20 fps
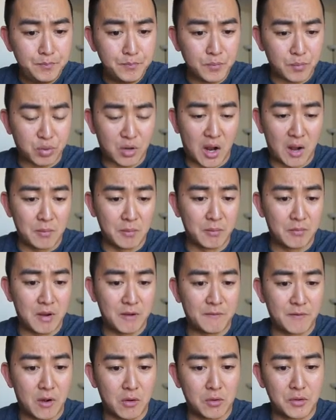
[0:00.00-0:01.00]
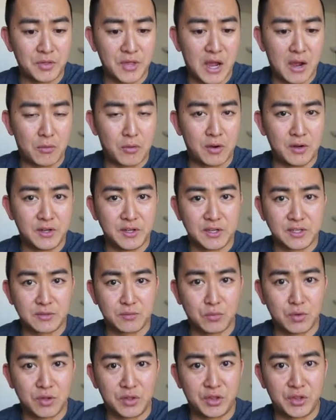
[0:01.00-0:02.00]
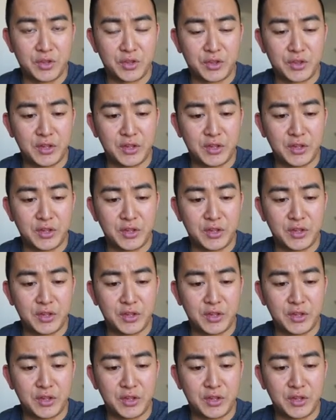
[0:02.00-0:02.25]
problem I felt with that one is with the,